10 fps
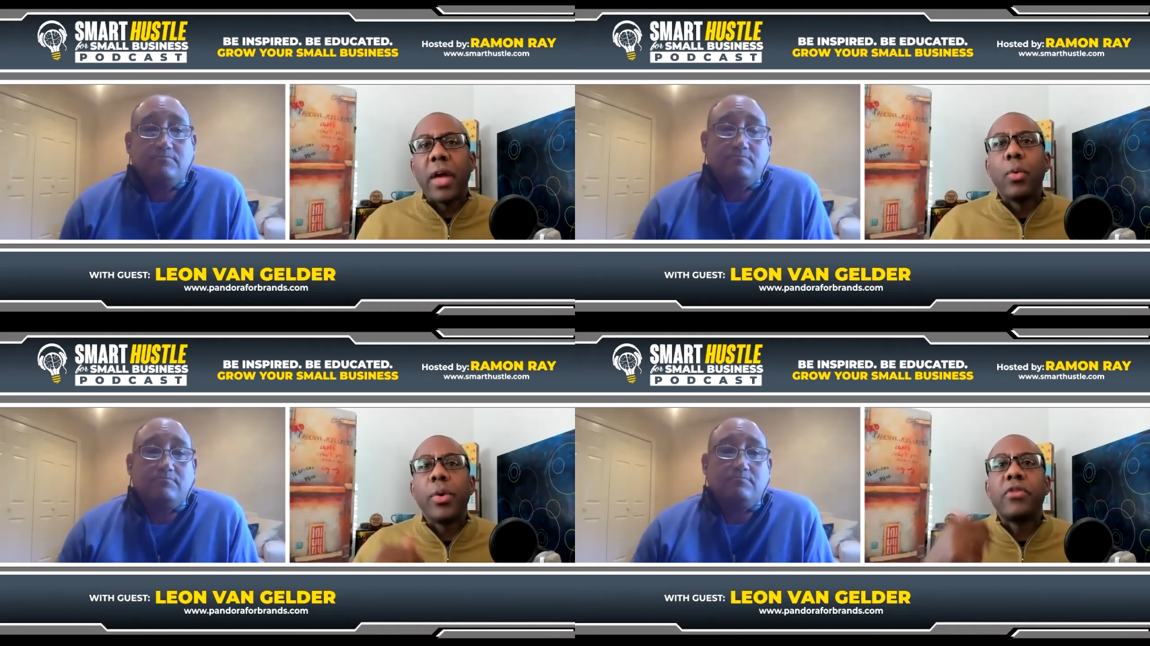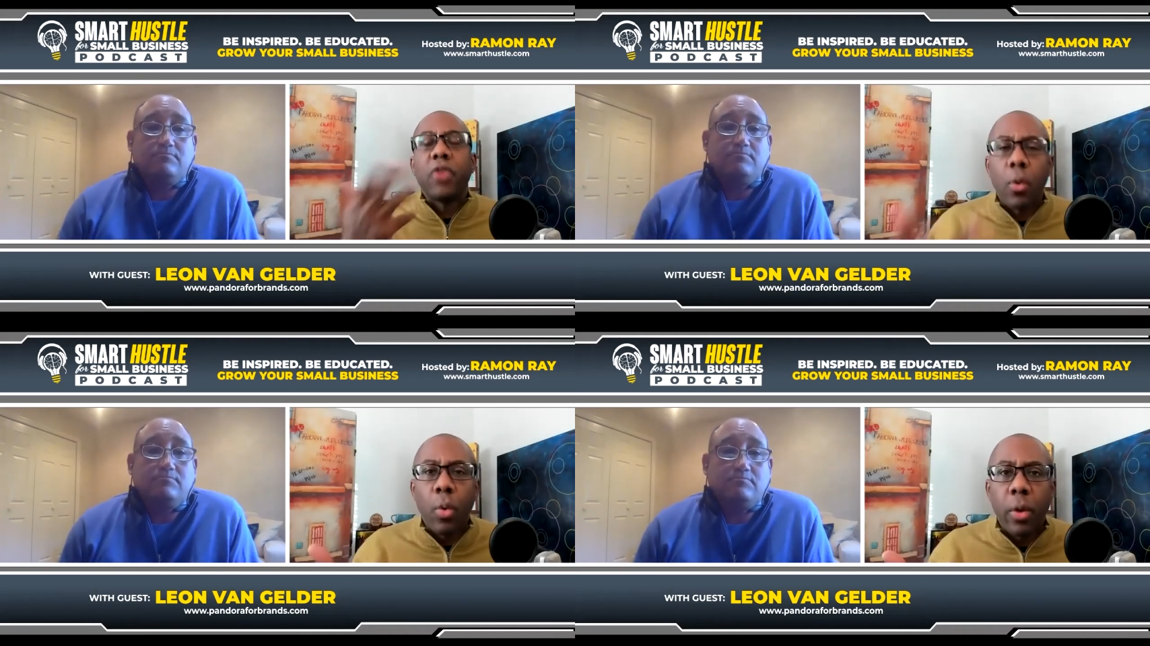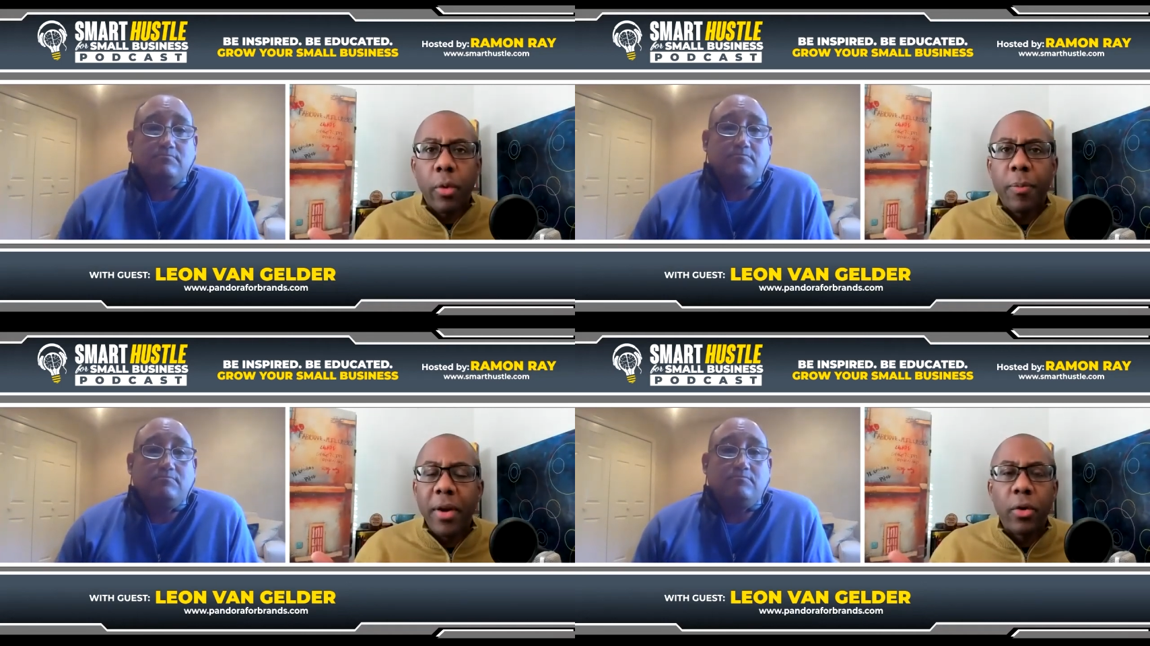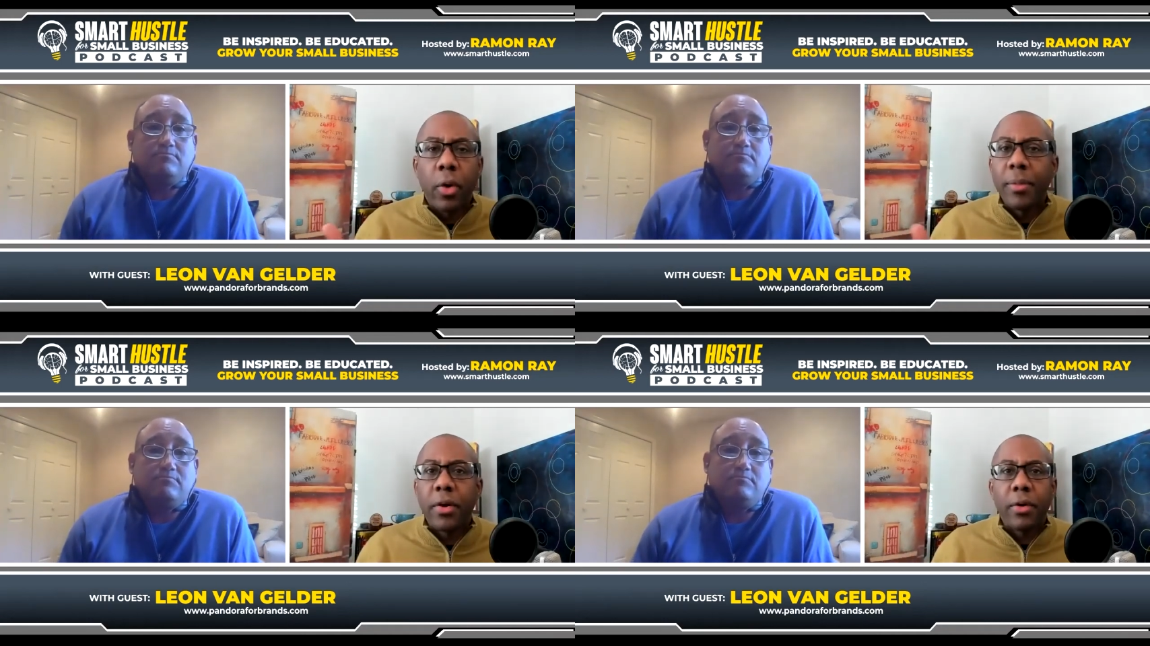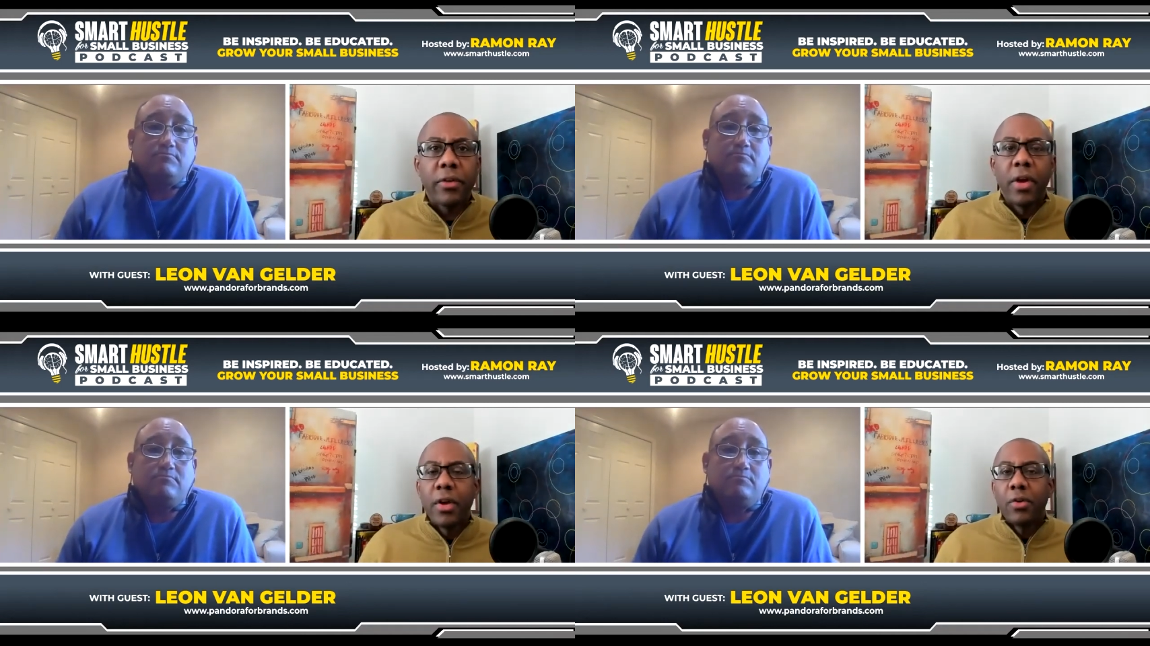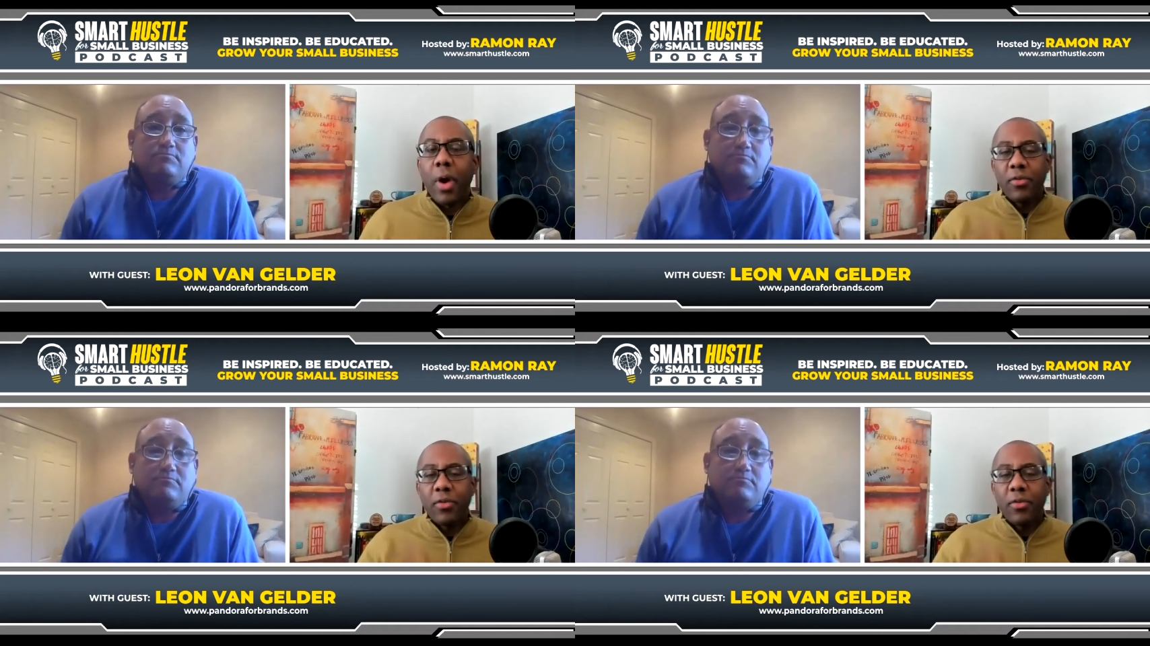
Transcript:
Speaker 1: when we start working with Pandora. I'm curious, do I have